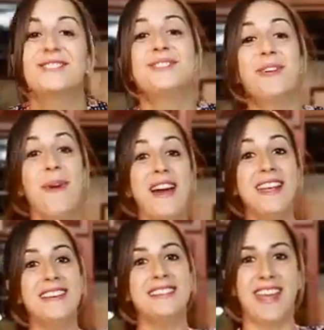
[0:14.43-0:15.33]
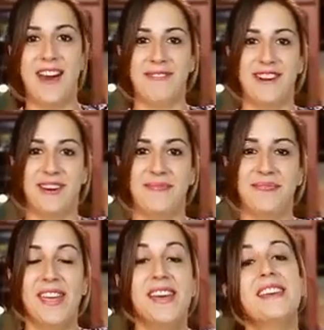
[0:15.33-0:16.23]
So what is kefir?
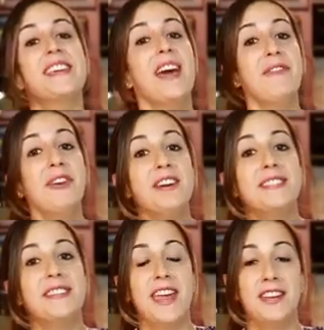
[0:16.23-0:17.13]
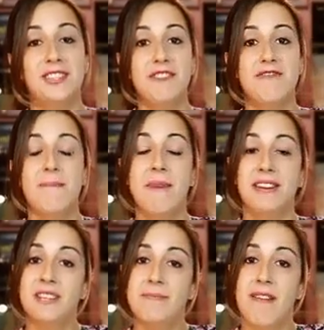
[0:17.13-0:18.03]
Kefir is an ancient
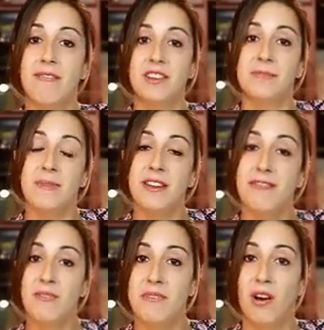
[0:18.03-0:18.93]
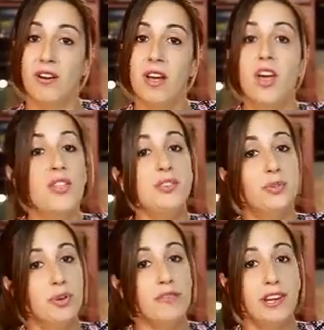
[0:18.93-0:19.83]
fermented beverage made from milk that's
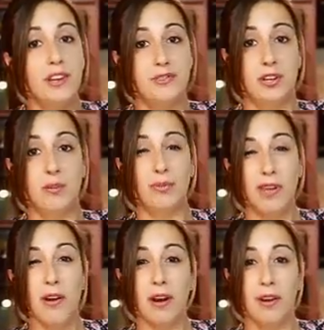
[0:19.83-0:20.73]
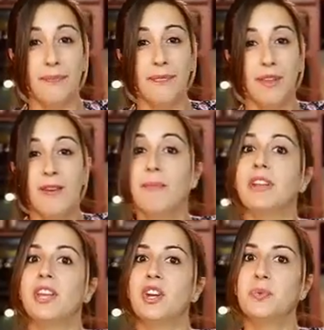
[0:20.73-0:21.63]
sort of like a drinkable yogurt.
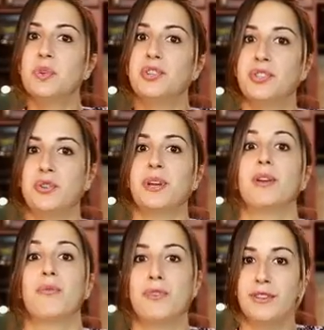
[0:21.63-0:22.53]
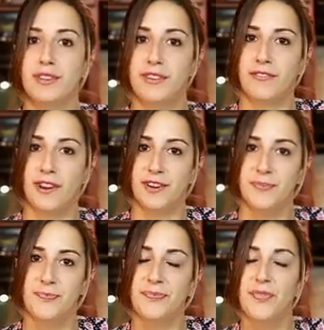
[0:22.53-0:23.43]
But here's where the two get really different.
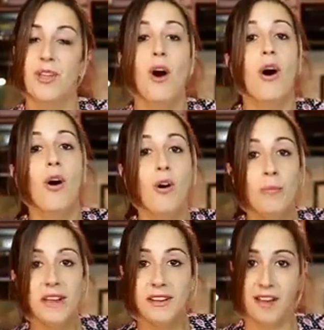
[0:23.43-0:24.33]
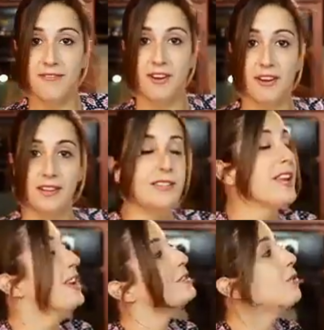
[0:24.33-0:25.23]
Homemade kefir contains